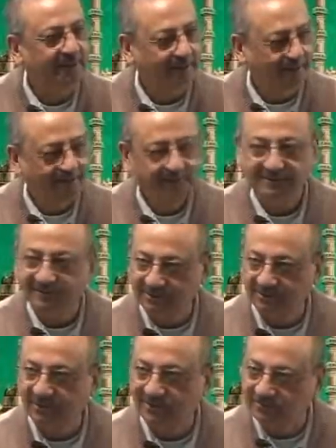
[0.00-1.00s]
Huh?
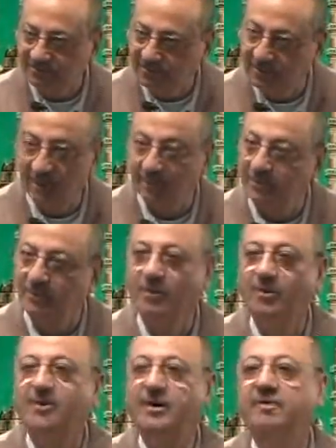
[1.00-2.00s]
This was
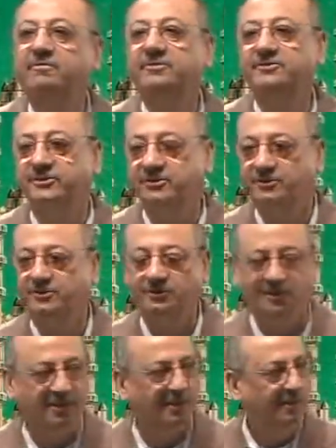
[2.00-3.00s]
pure emphasis.
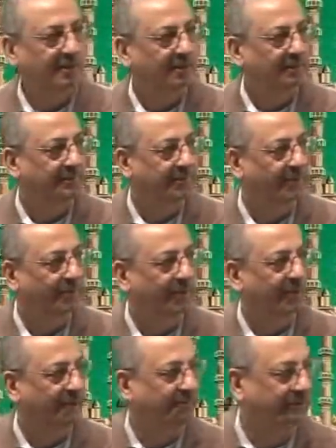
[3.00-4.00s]
Huh? Pure
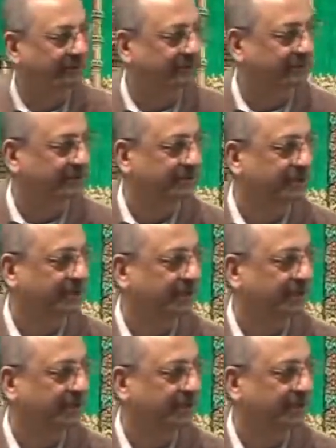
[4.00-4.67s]
emphasis.